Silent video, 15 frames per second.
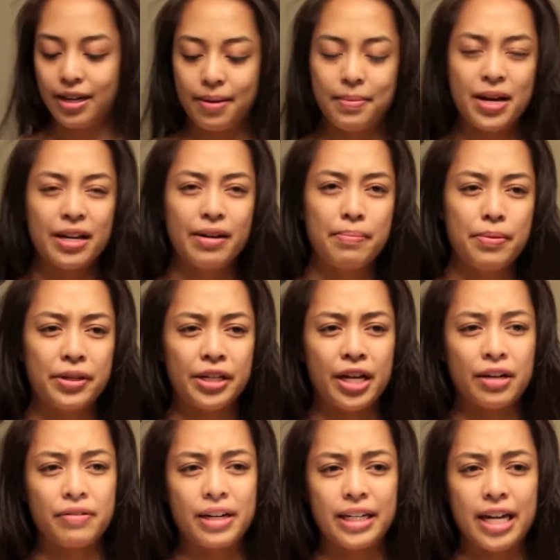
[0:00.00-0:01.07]
I'm not going to put it
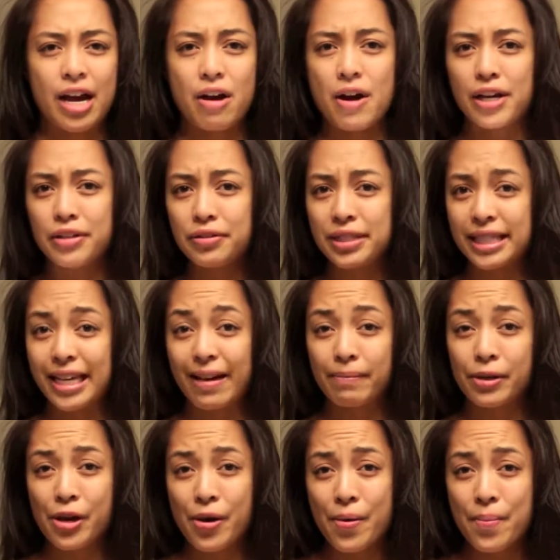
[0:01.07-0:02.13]
on right now. I use
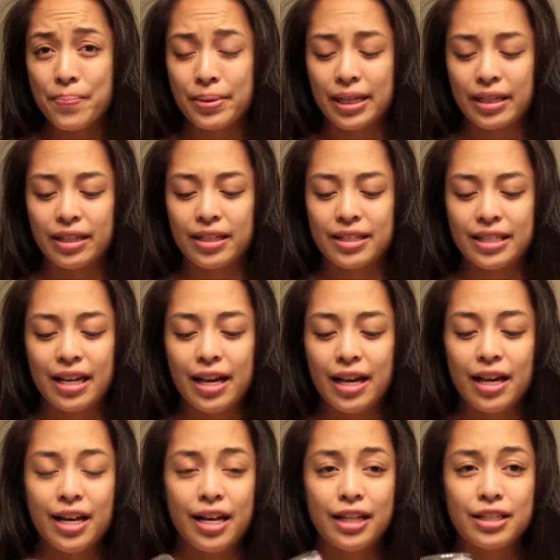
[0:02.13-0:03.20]
Lancome because
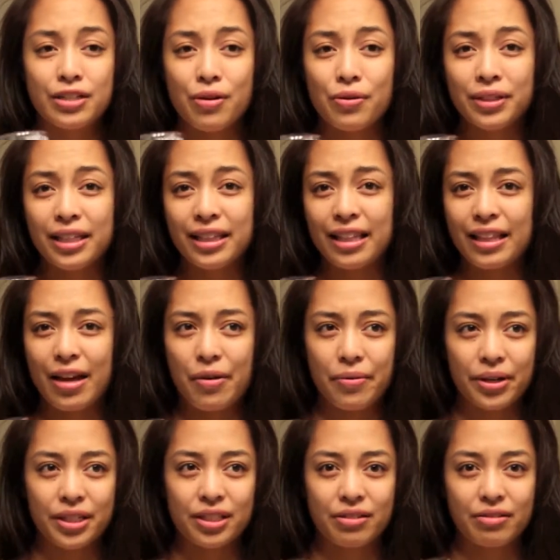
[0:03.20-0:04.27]
it's the only thing that
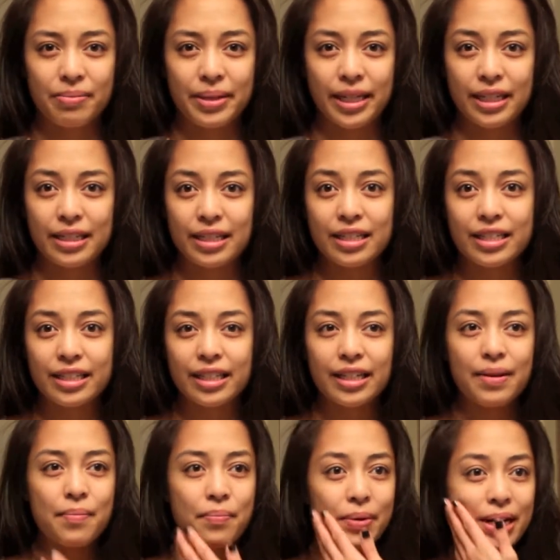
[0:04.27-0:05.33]
works for me. It
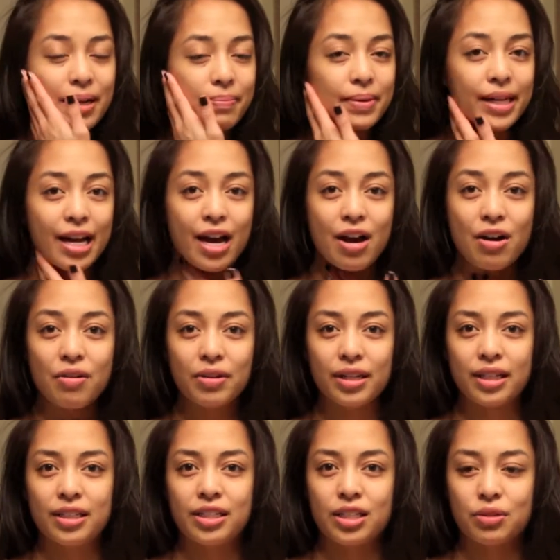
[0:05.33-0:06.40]
doesn't break me out.
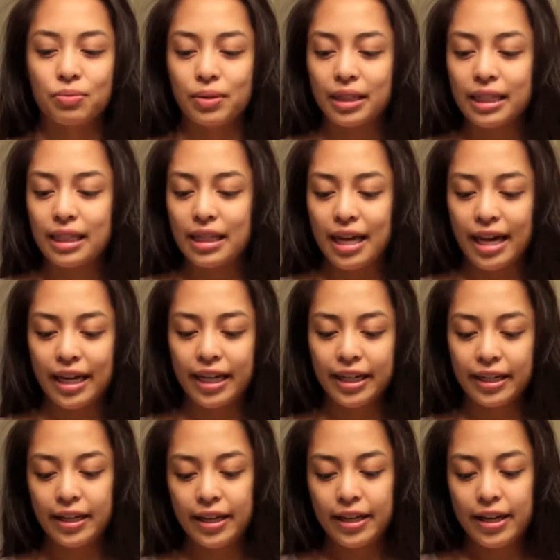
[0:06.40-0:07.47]
It's just really light.